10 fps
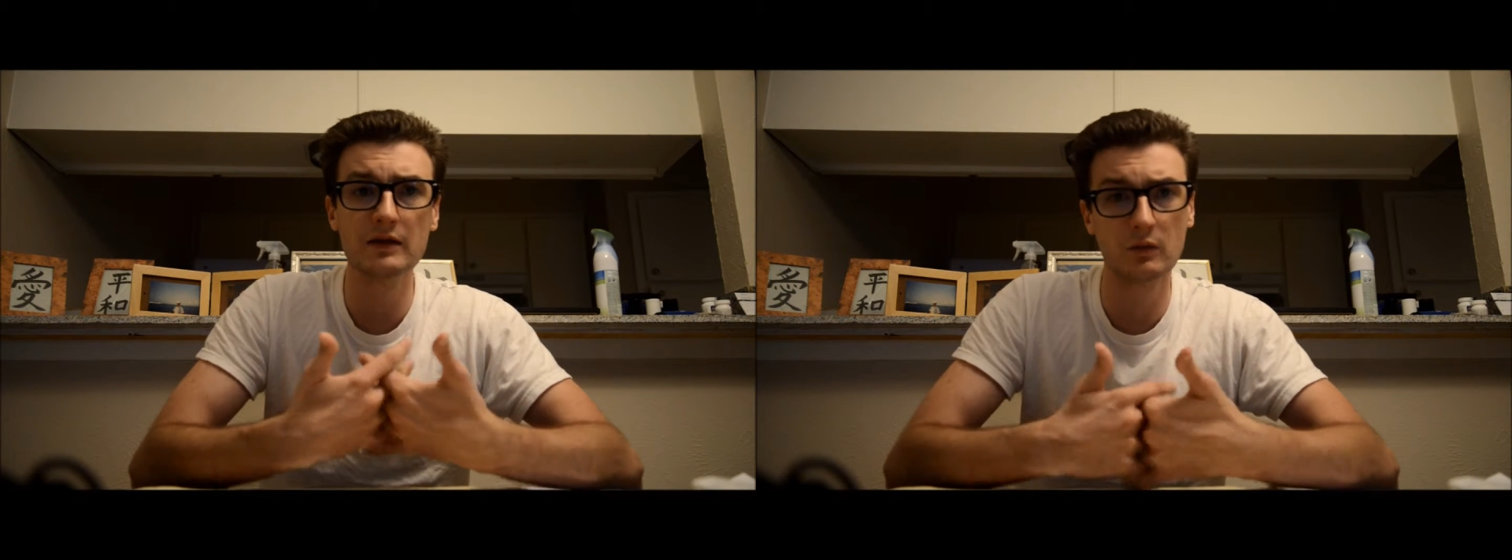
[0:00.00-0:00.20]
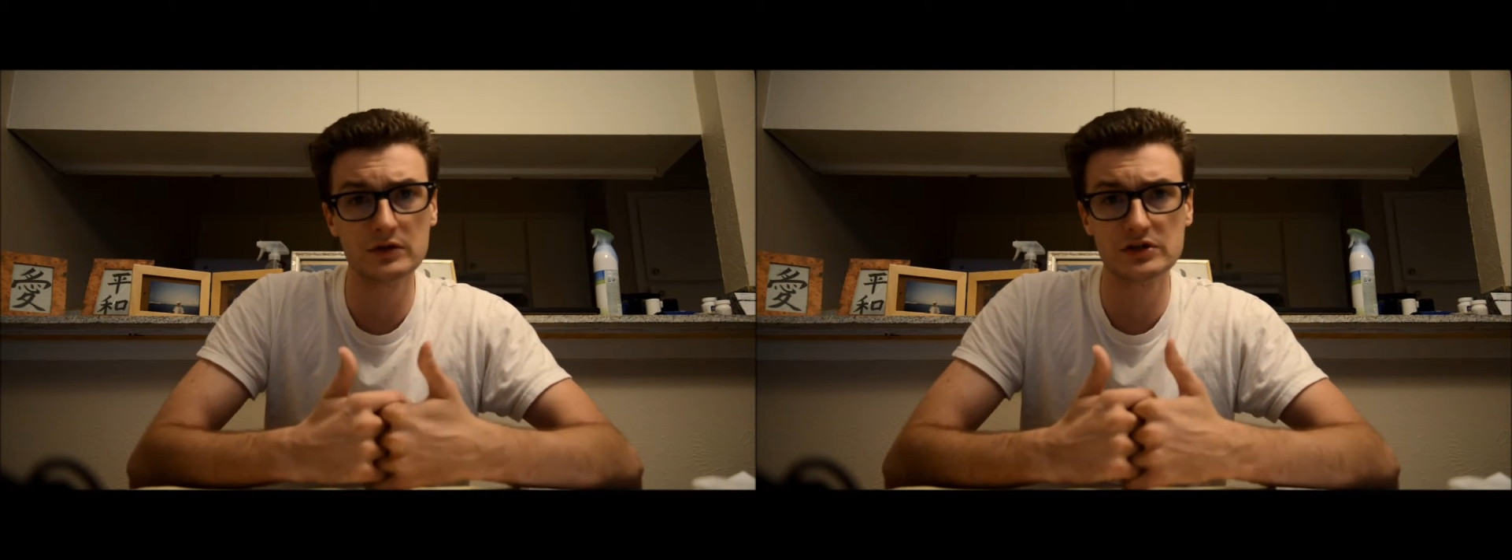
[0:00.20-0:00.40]

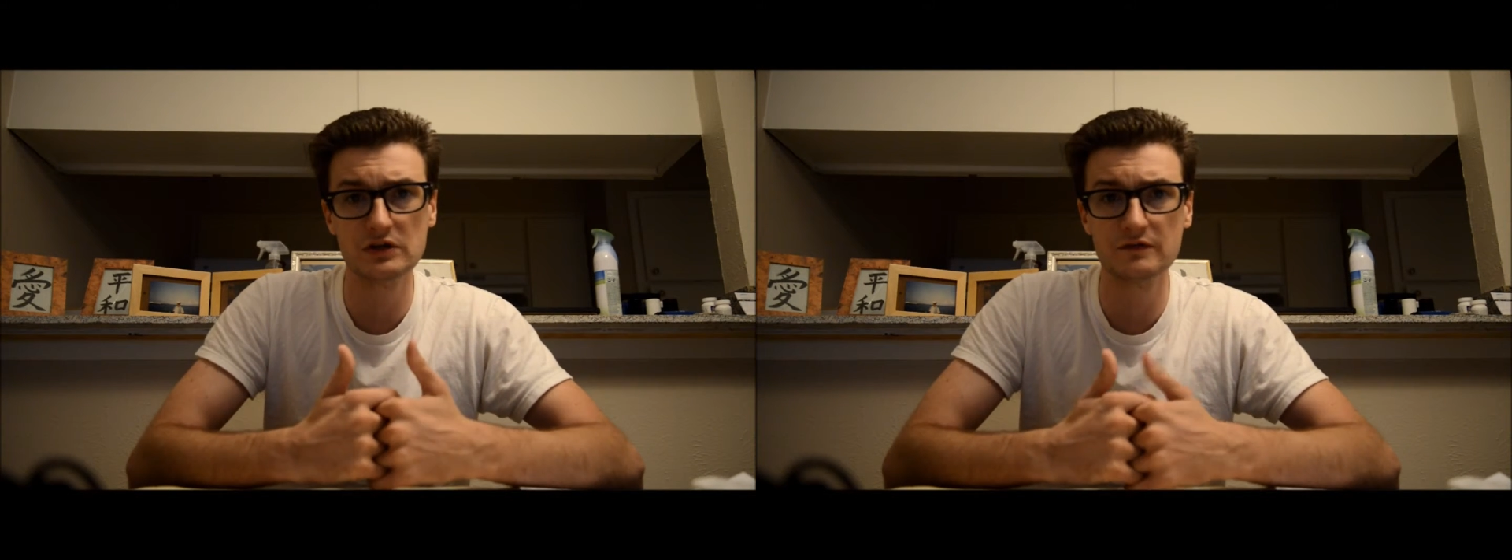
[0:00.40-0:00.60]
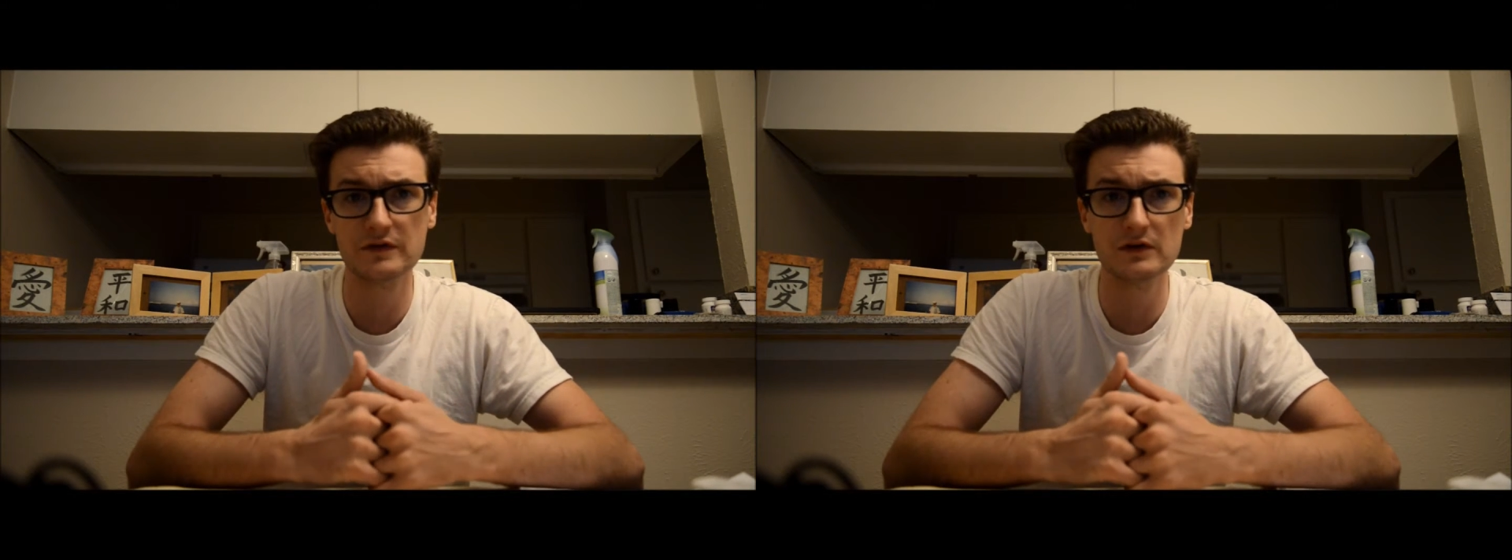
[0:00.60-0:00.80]
in which
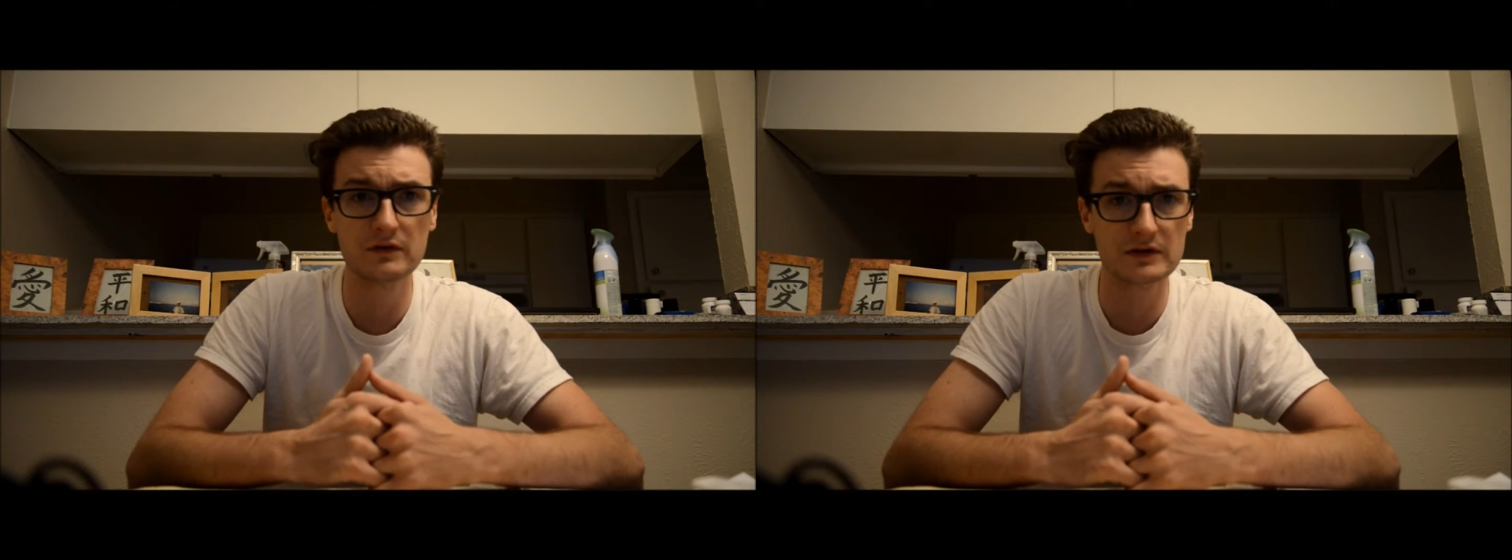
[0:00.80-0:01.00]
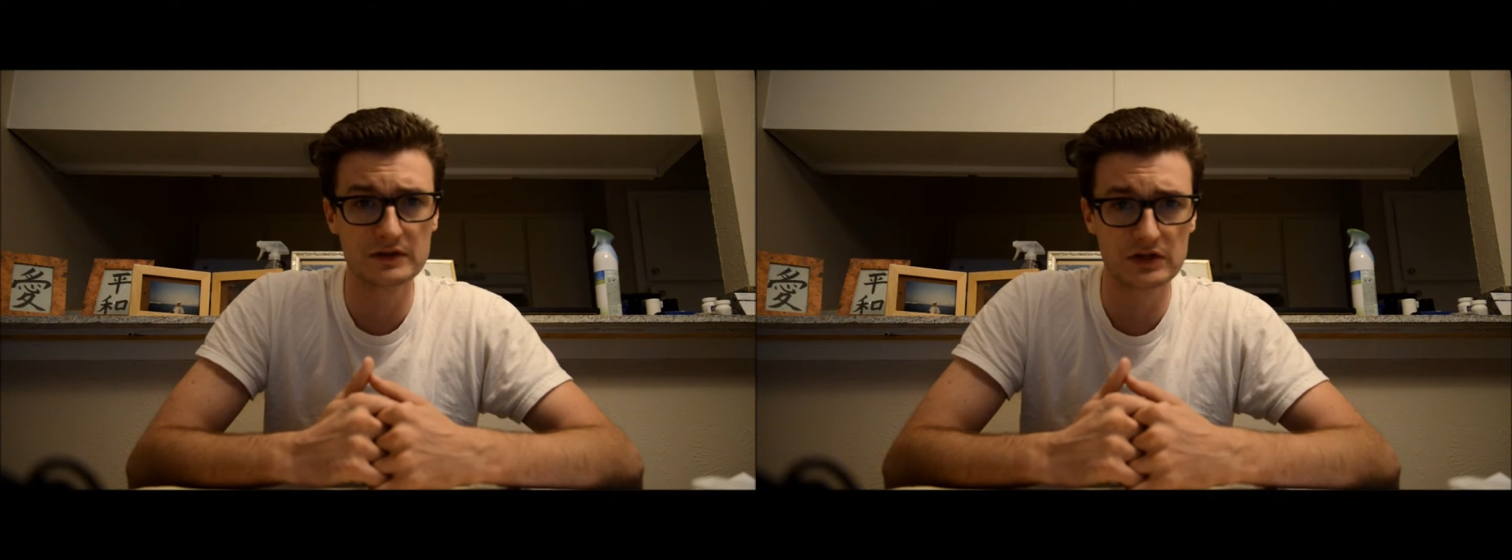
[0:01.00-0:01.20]
you
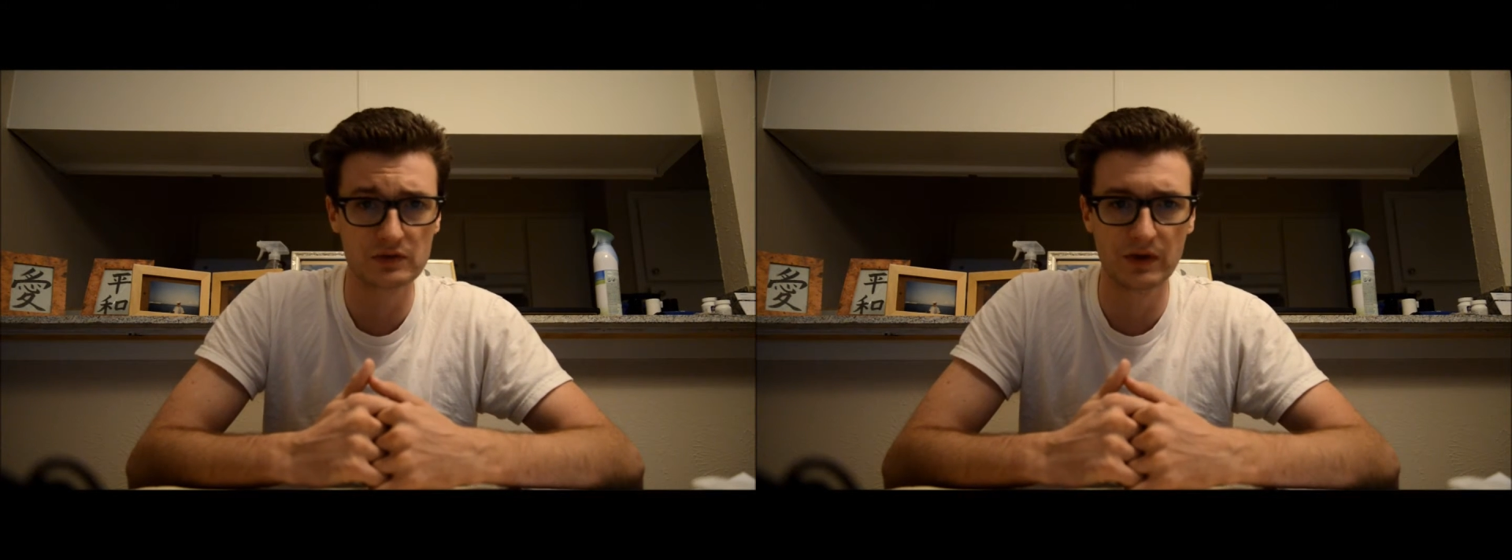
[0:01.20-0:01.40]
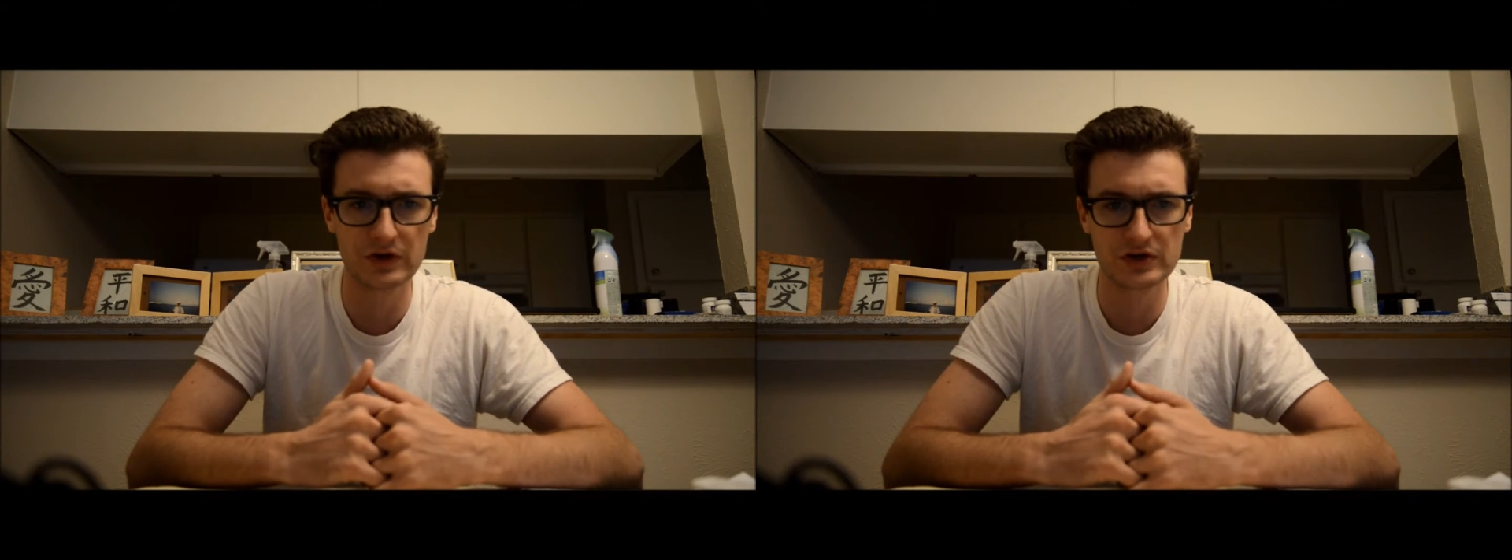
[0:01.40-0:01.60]
view the
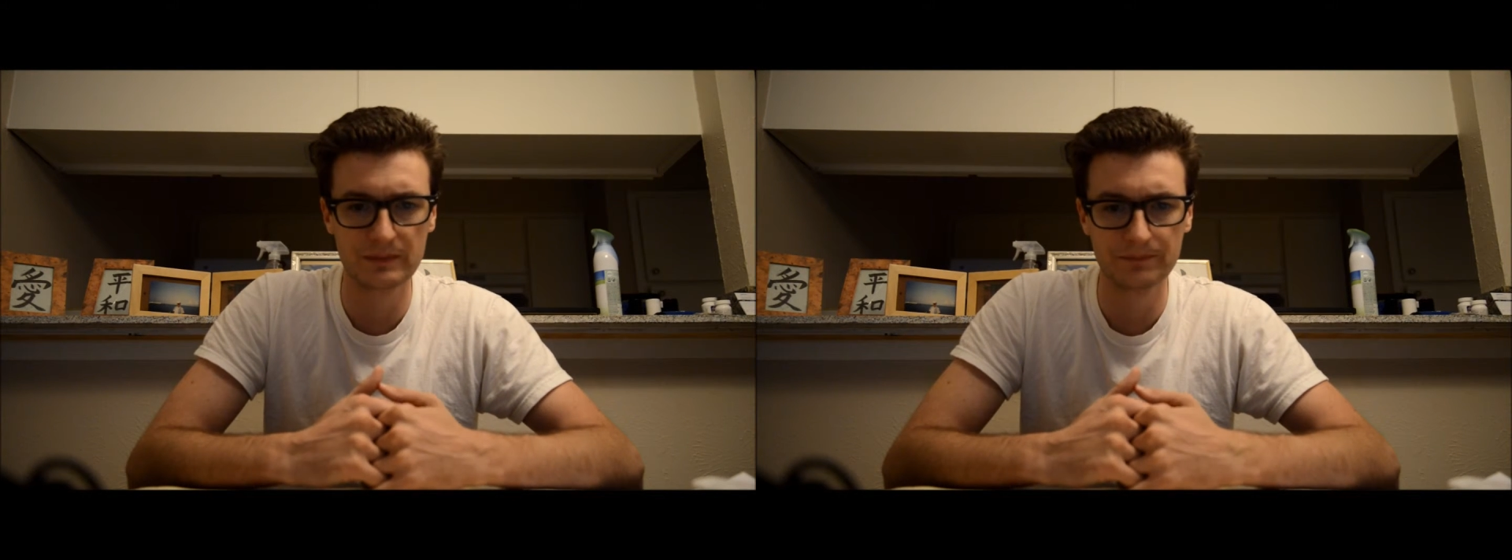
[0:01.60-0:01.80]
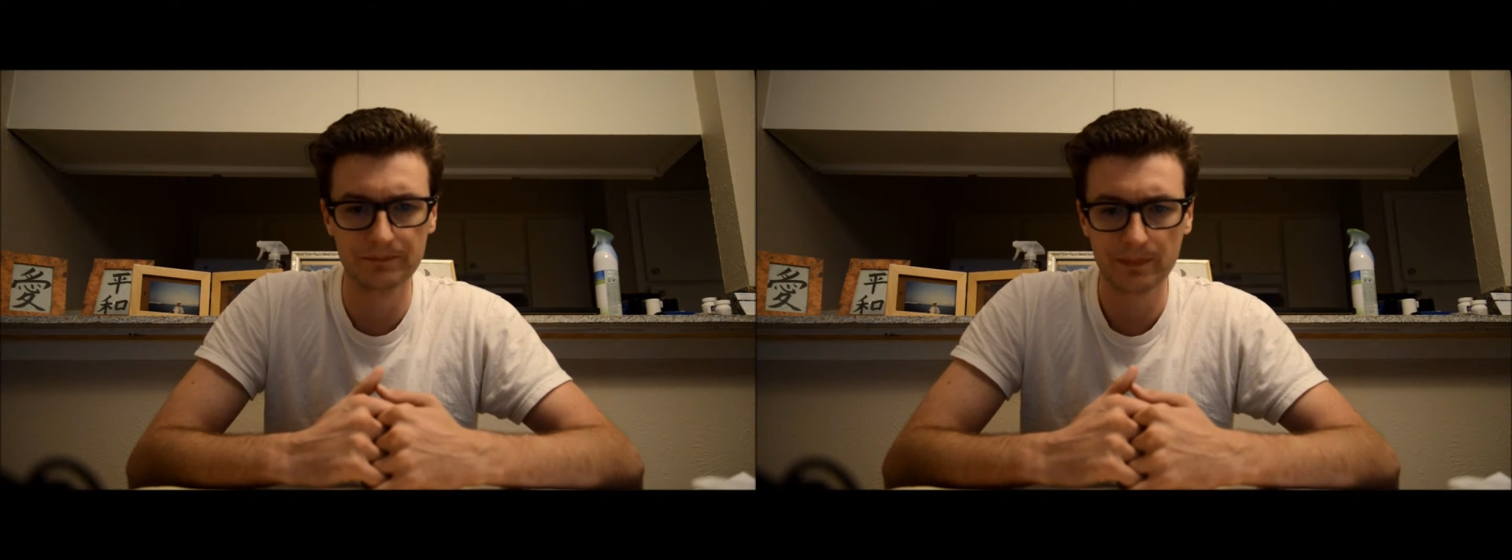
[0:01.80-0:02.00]

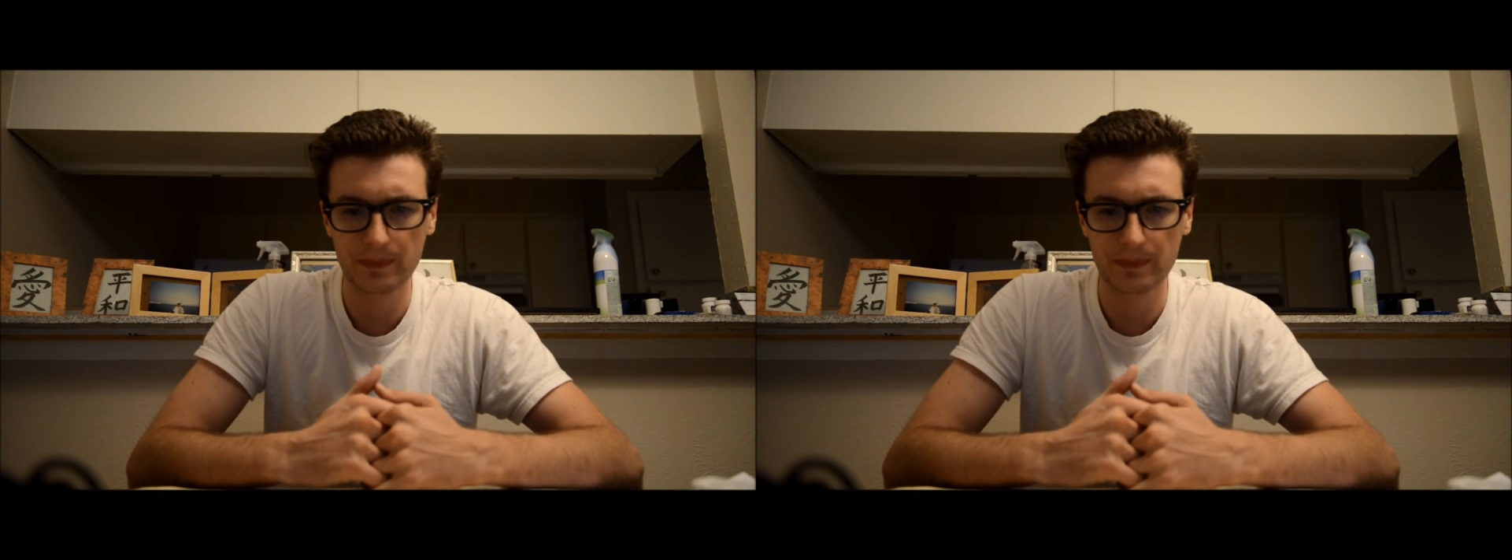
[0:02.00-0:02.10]
situation.